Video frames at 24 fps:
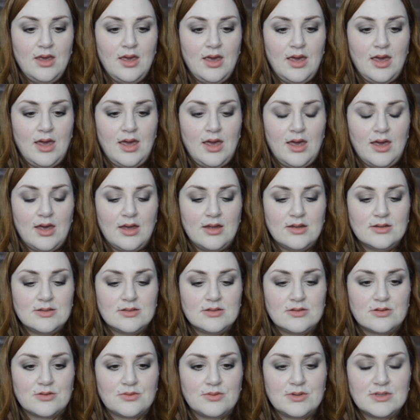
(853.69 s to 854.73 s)
And
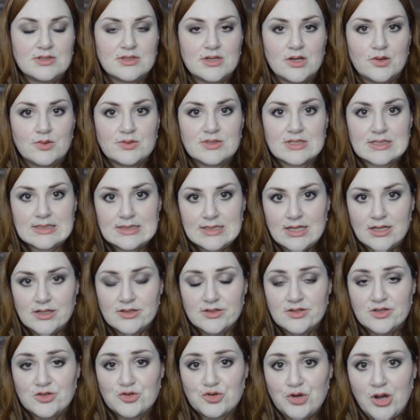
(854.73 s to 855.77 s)
the reason I was excited
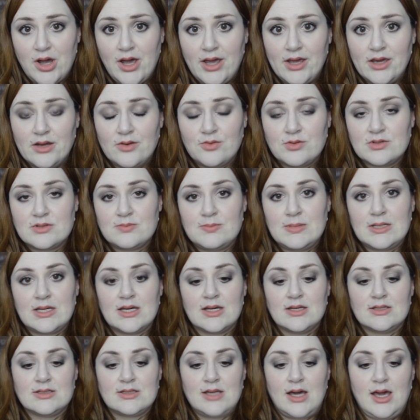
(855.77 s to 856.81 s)
to try it was
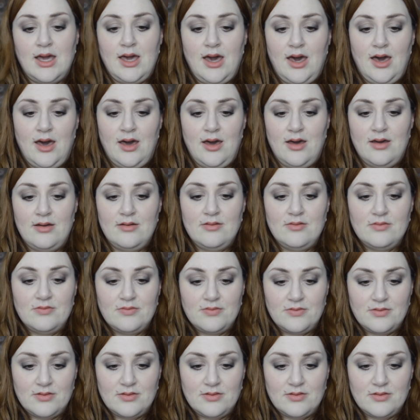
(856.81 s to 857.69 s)
because I have